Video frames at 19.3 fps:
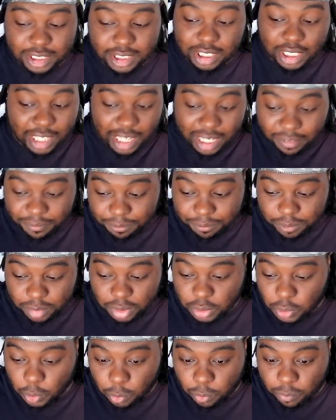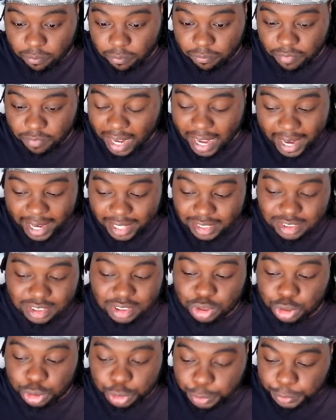a lot of vines,
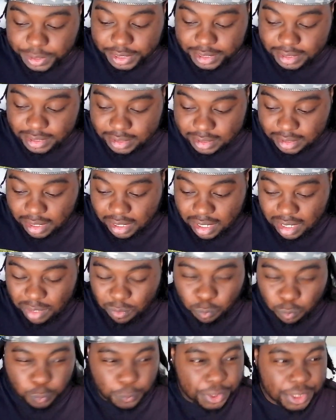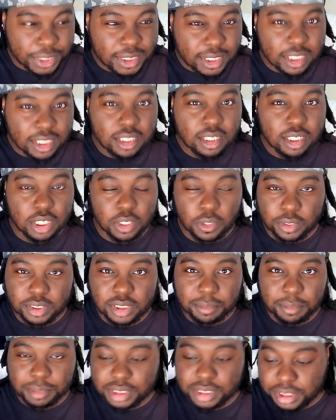trees, wood. It's
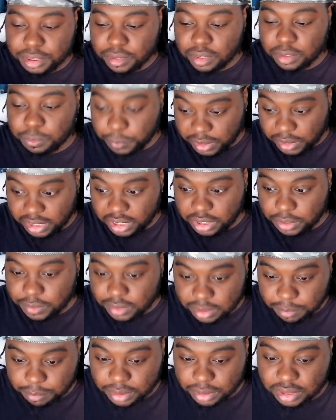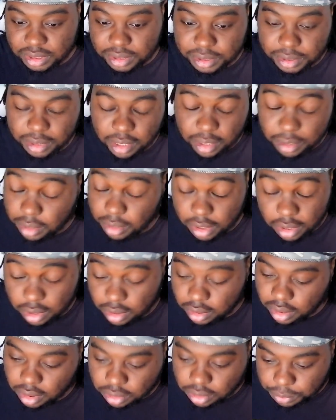a material to really use in
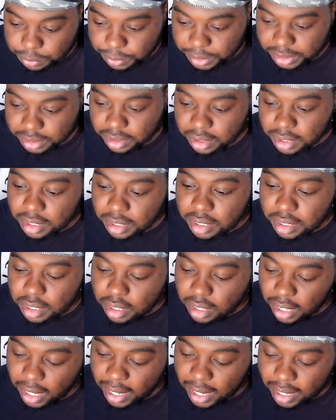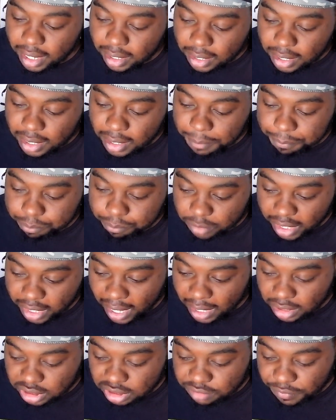Elden Ring. And yeah, I
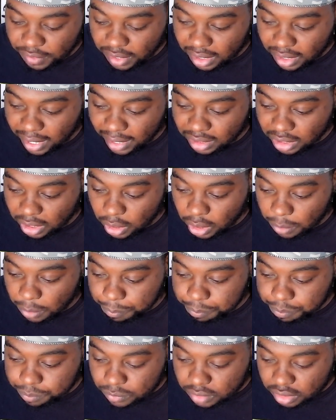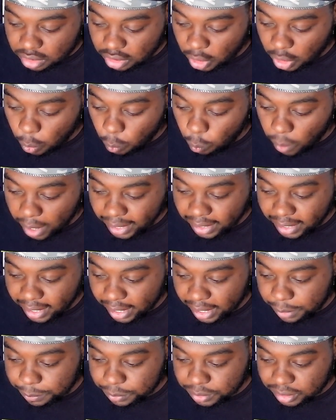just felt like the white
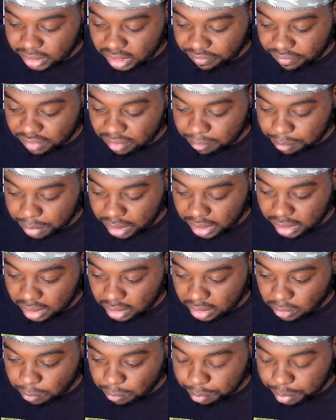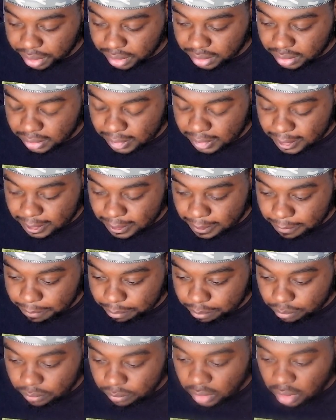hair was giving me a little bit of
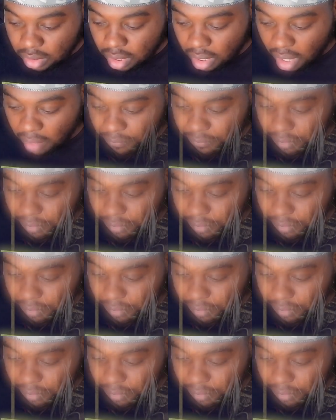a